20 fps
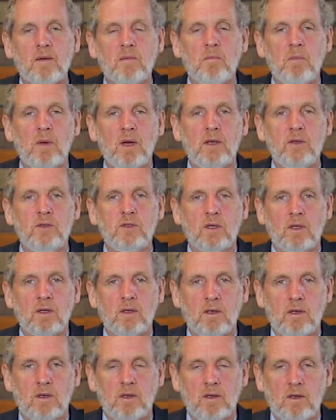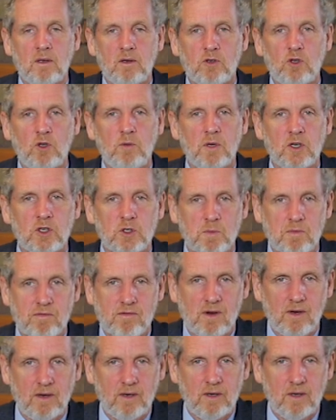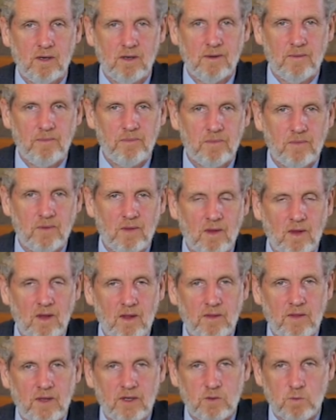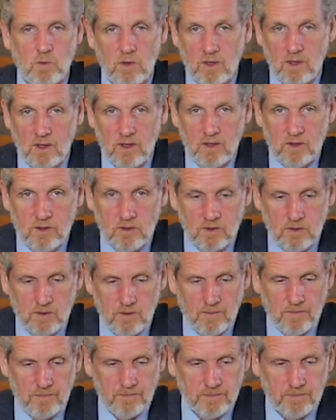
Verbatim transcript: Amazing. Too much pride, and that's what it led to.